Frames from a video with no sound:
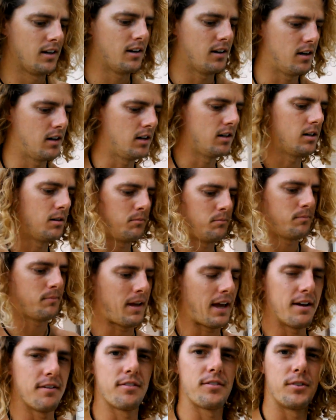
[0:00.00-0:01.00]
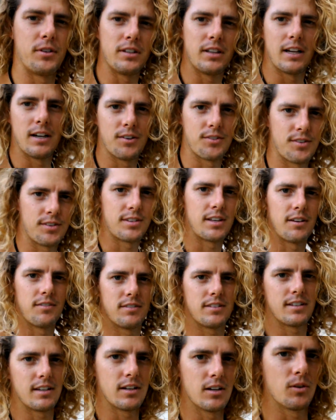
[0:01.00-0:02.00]
Um, I have three layers of
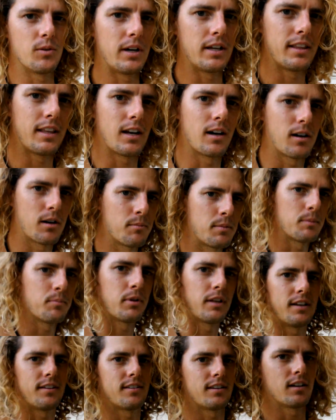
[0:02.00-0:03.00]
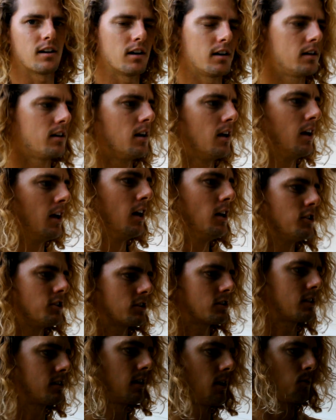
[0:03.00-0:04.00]
1708 that I'm going to be placing on just
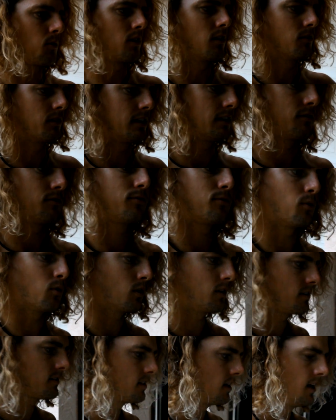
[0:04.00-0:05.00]
because I want to reinforce